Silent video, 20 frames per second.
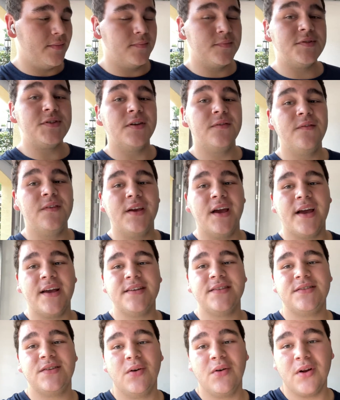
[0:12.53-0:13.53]
So if you
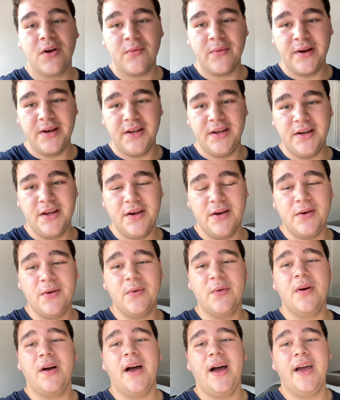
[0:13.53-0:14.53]
guys don't already
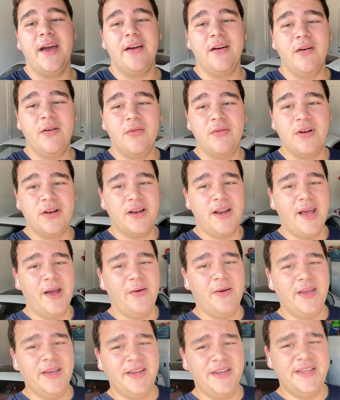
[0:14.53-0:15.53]
know, I own now
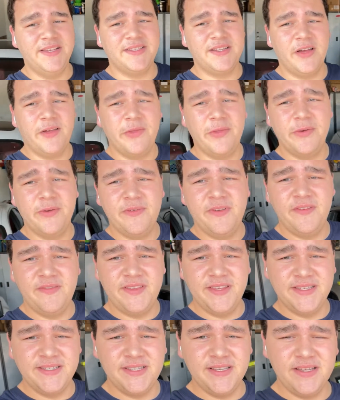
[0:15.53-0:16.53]
a Nissan
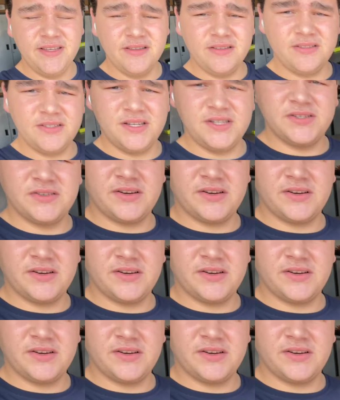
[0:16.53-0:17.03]
350Z. She's